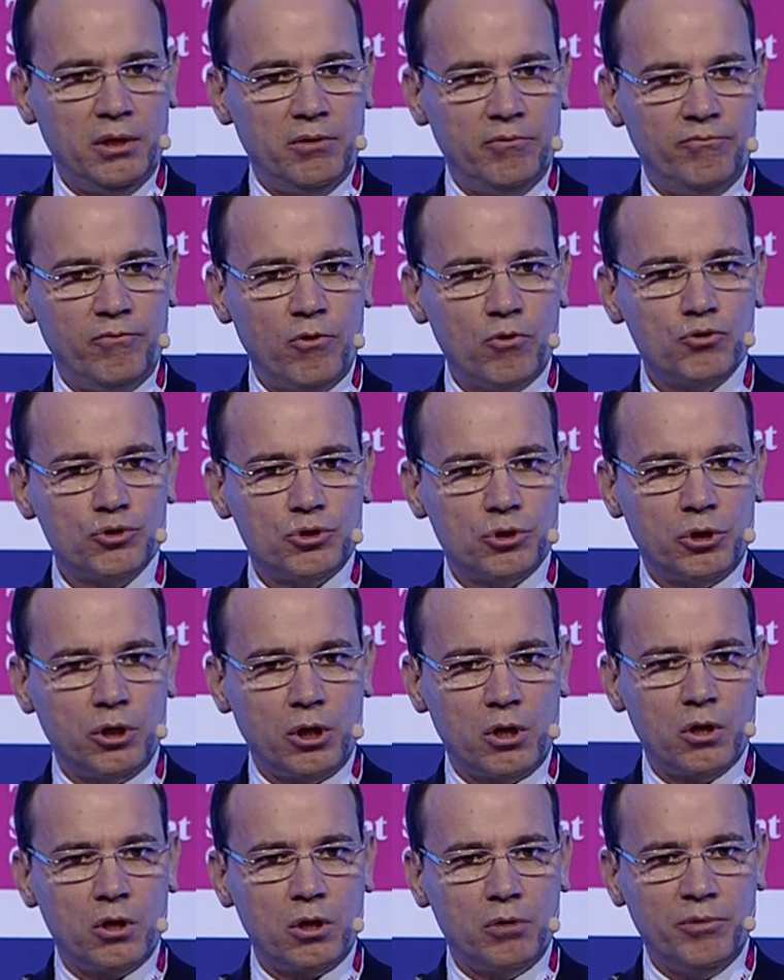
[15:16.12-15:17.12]
focus on
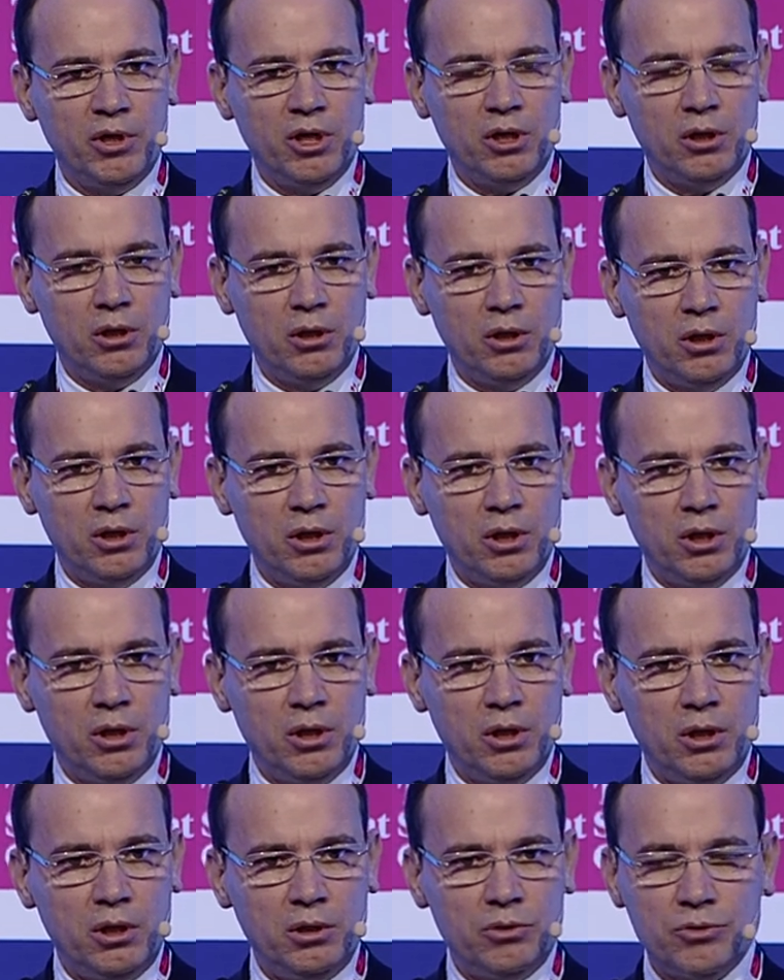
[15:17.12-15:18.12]
economy,
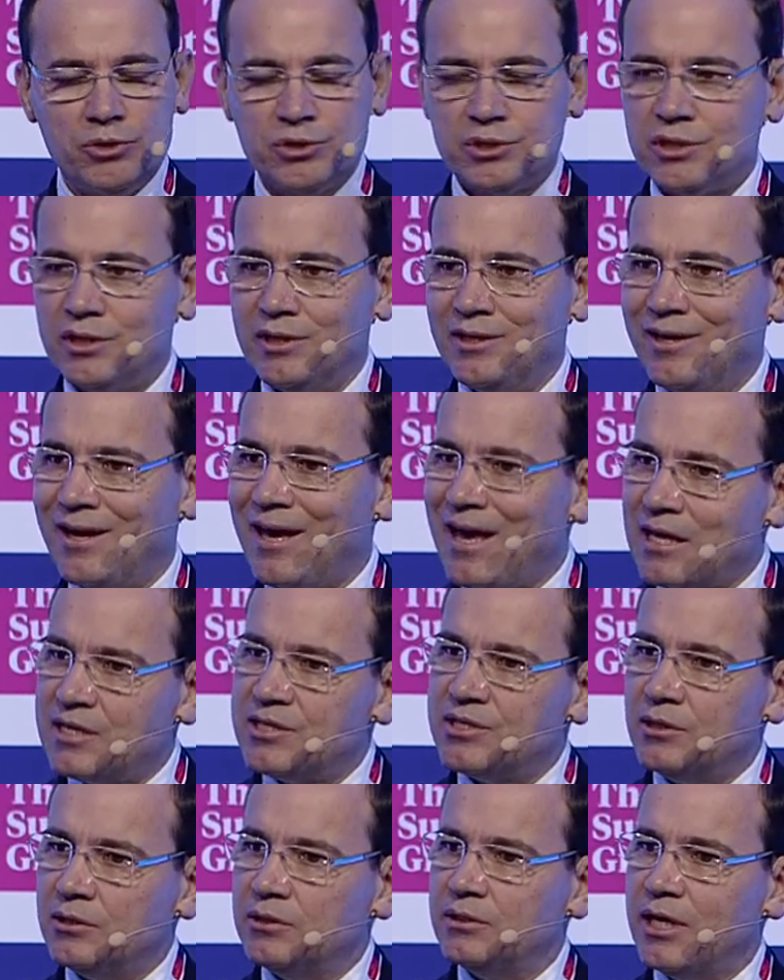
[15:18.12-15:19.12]
it was an
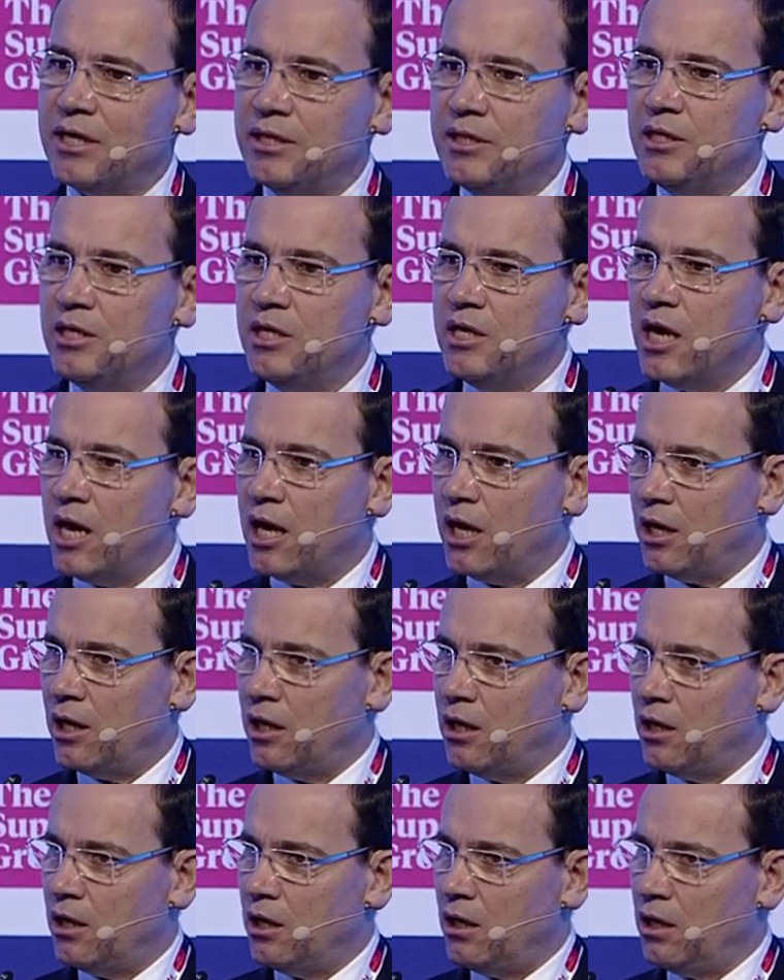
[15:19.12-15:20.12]
excellent idea
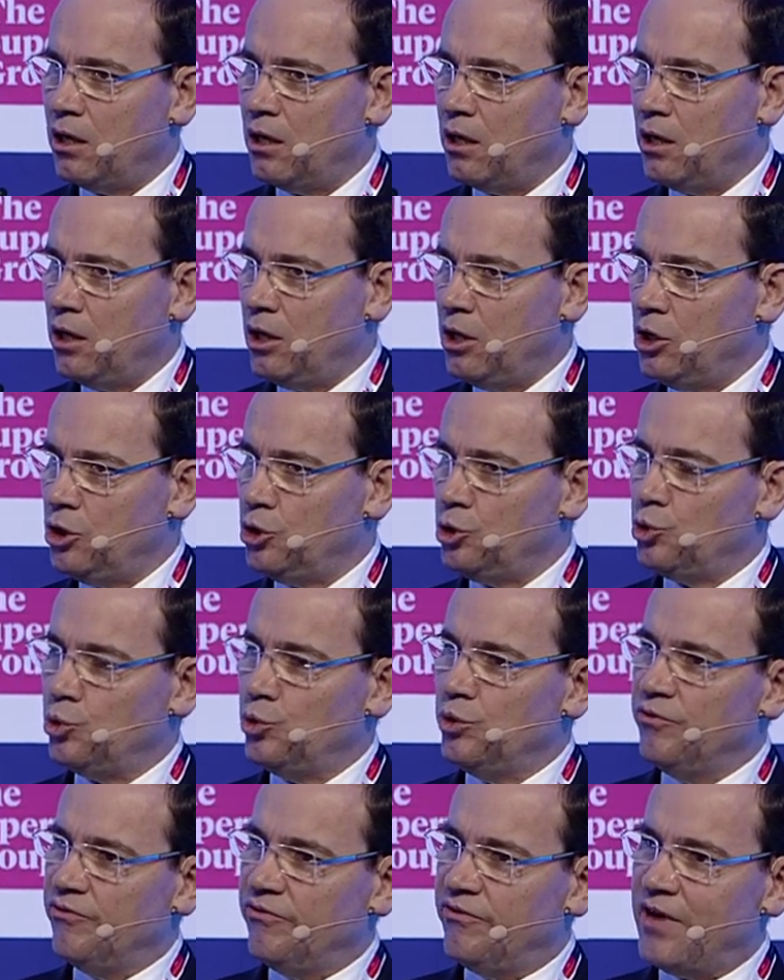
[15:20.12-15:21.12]
to
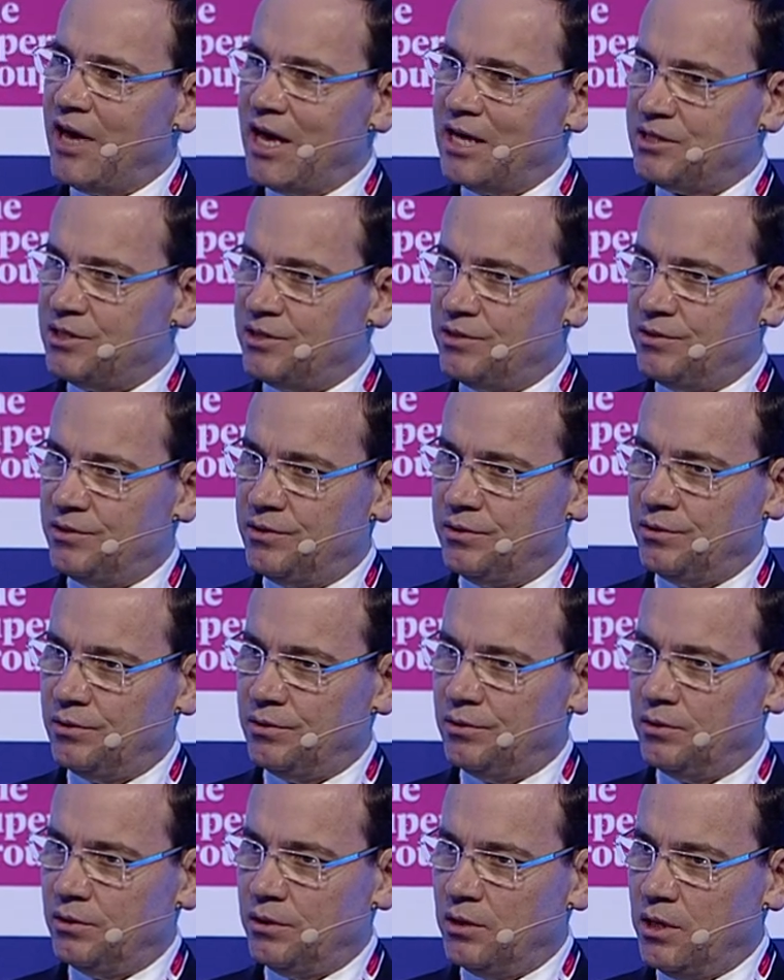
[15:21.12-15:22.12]
invest
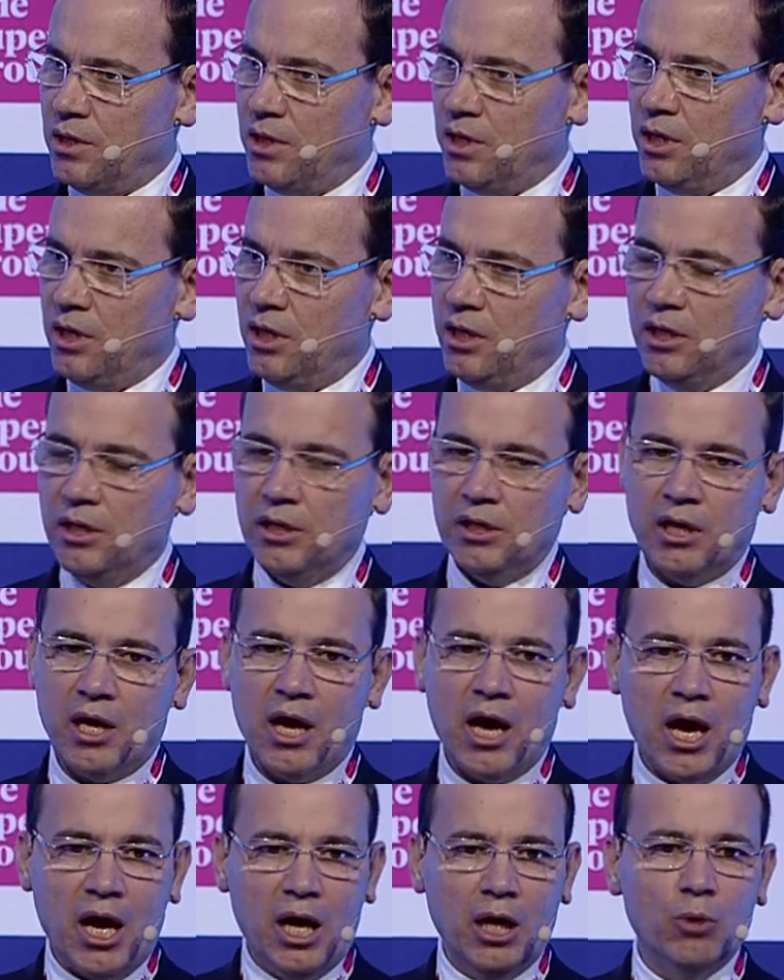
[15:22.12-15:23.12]
in a
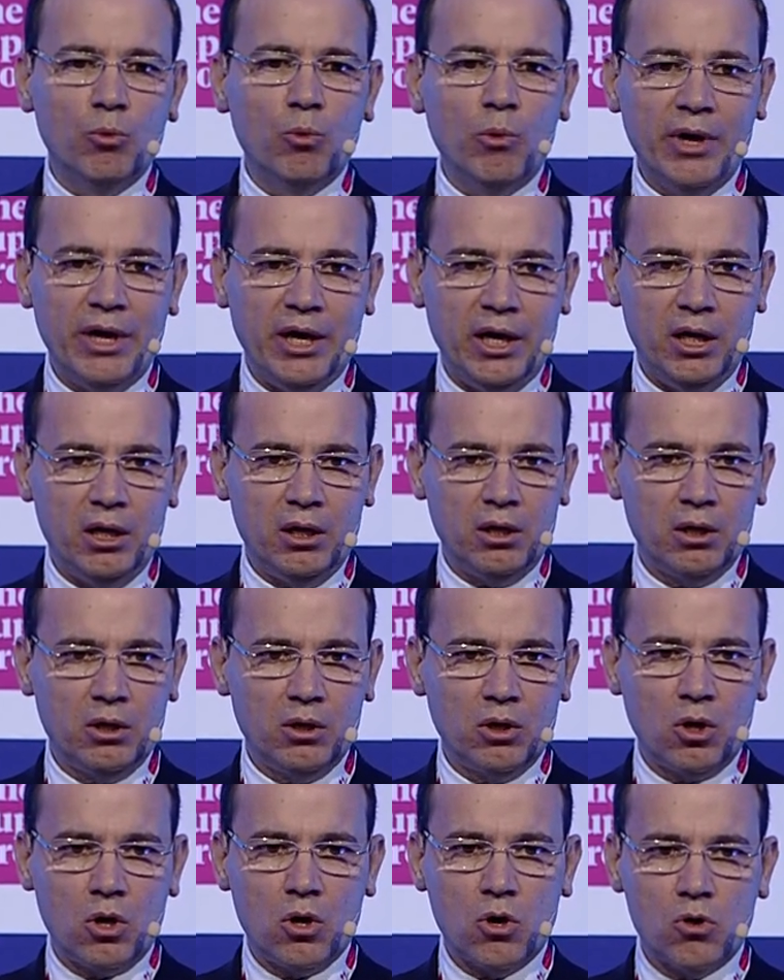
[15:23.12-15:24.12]
highway
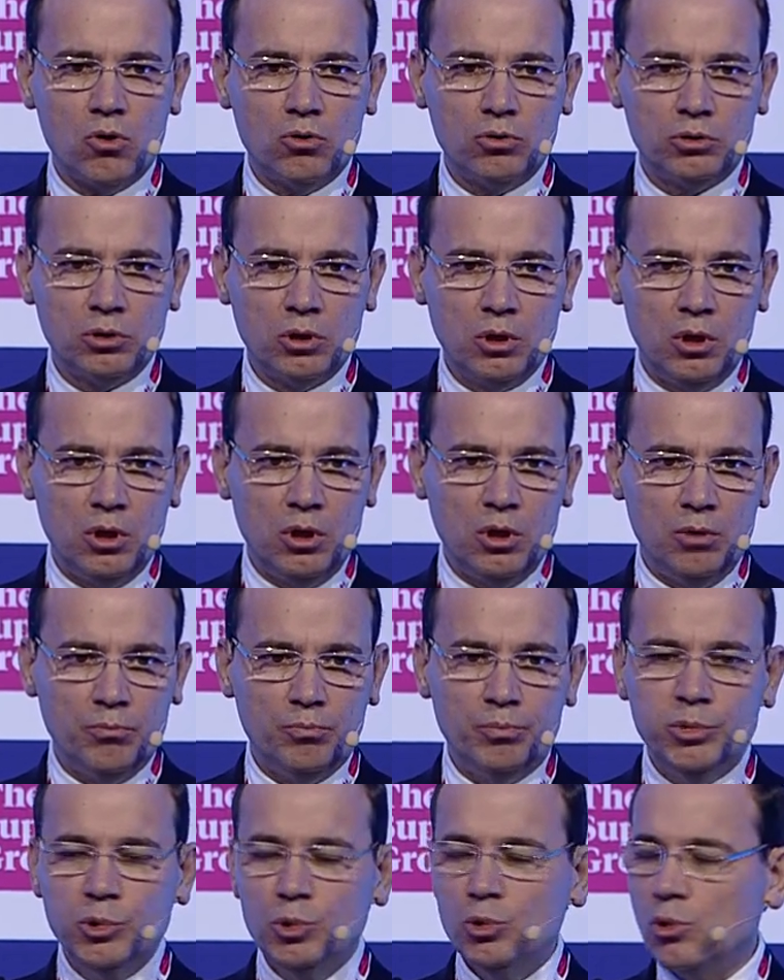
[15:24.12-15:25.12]
called
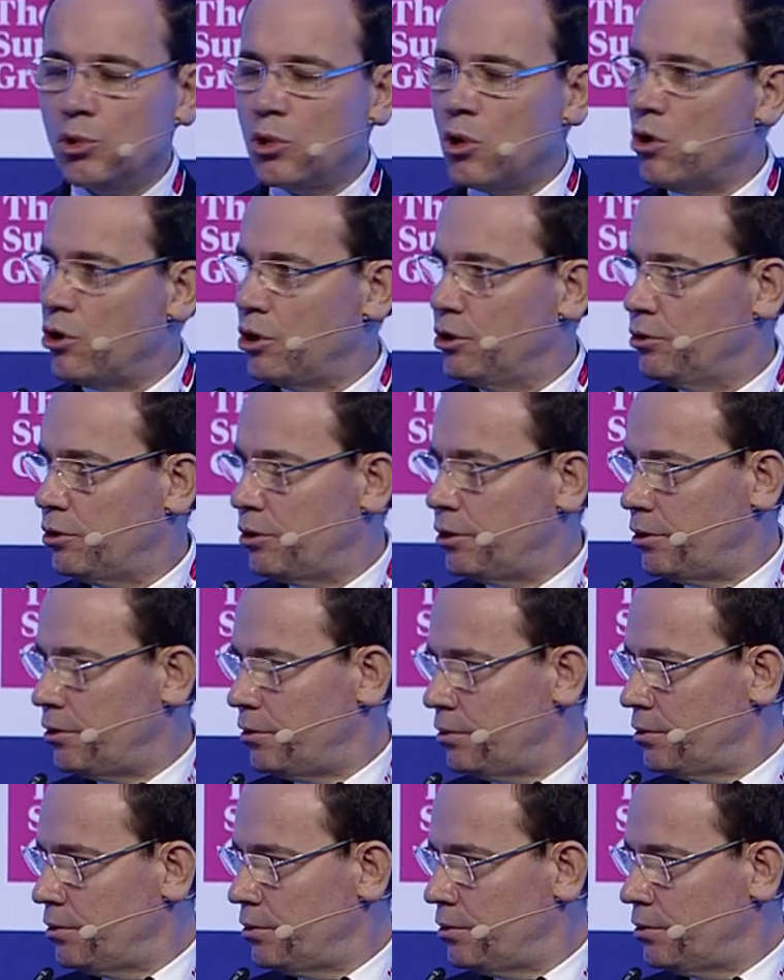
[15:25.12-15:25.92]
Blue Corridor,